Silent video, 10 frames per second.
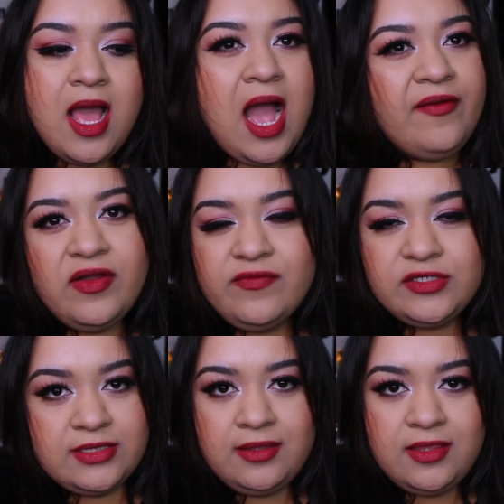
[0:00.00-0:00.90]
I've never
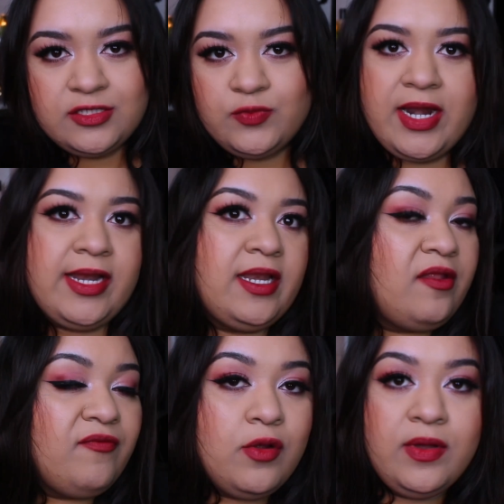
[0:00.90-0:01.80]
seen this one. I
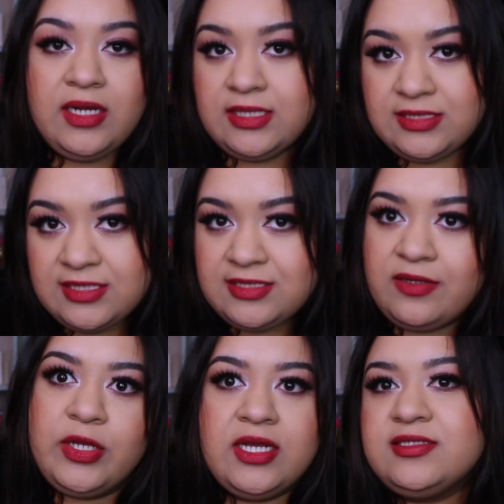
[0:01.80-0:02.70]
didn't even know it
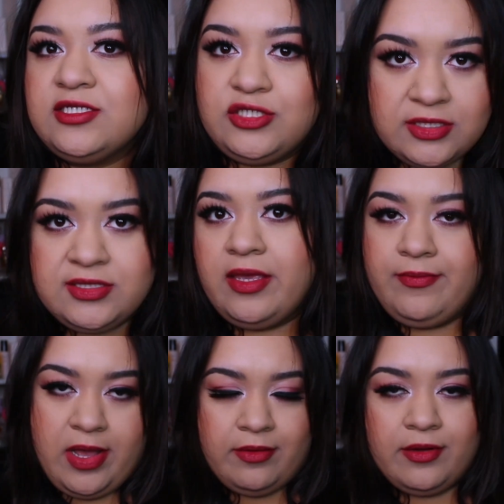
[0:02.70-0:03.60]
existed because it just
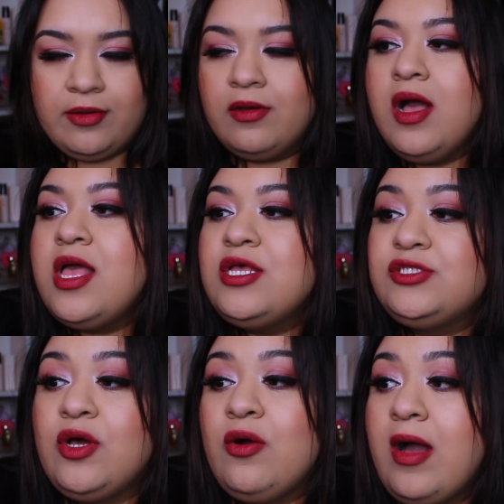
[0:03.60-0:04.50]
came out, girl.
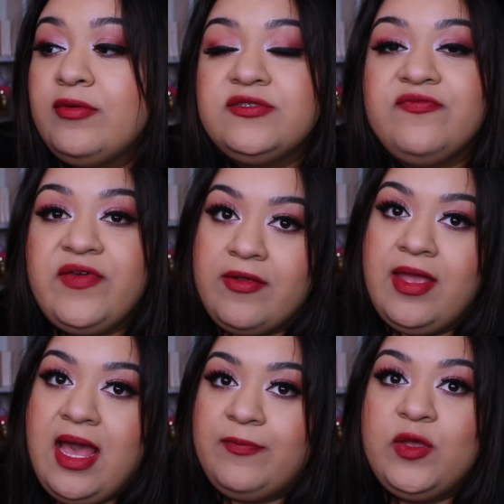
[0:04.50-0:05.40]
So I was
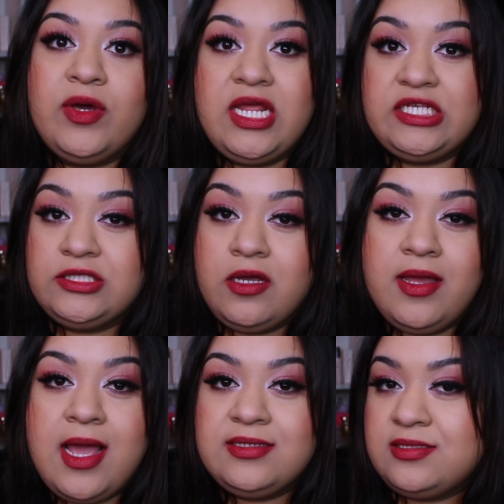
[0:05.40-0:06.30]
very happy when I saw
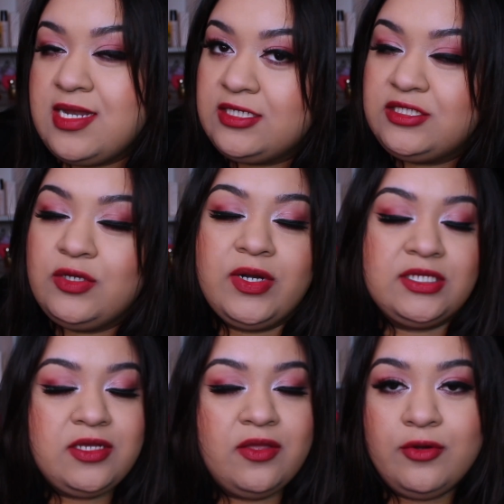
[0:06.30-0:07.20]
it. I snatched it when I
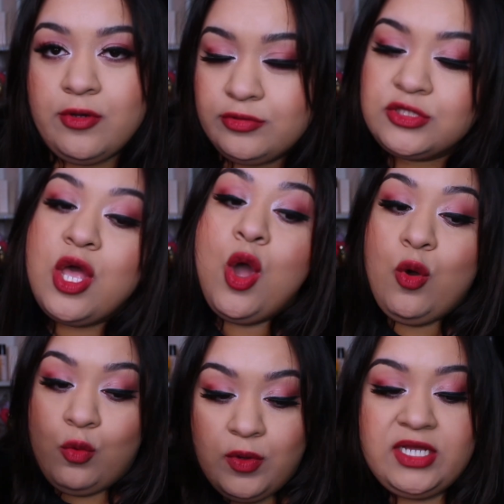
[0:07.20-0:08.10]
saw the notes,
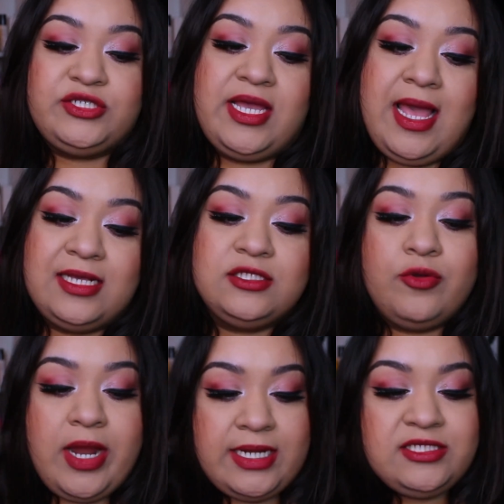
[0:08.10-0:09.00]
which it has
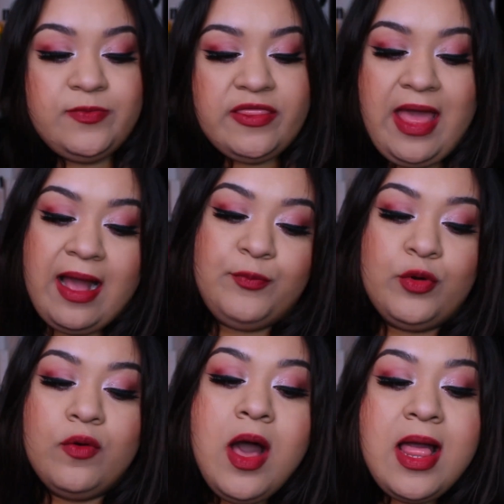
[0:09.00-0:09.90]
Granny Smith
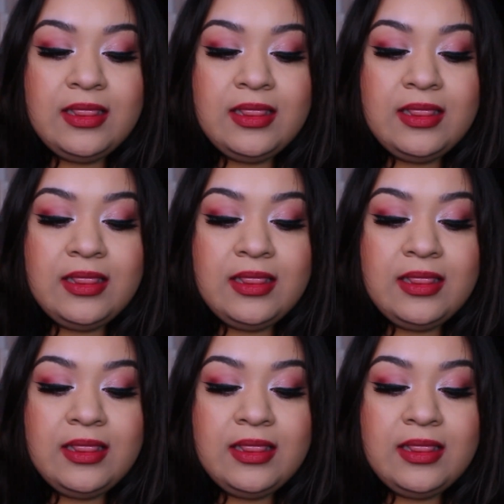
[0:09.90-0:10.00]
apple,